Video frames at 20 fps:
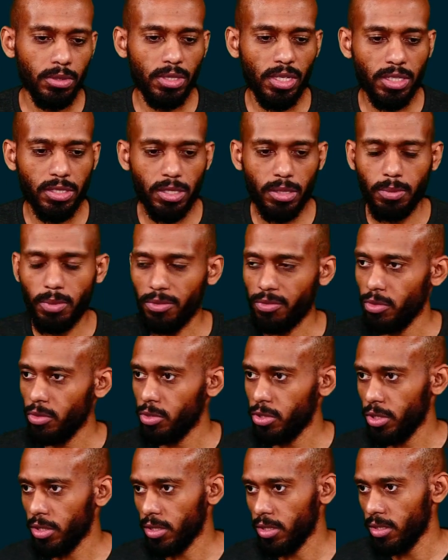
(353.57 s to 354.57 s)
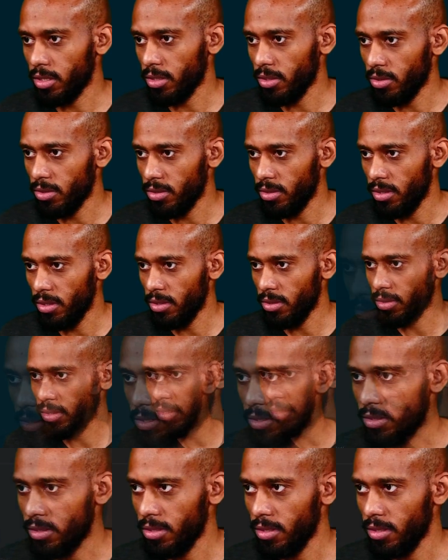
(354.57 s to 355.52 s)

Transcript: accept a feature here on it.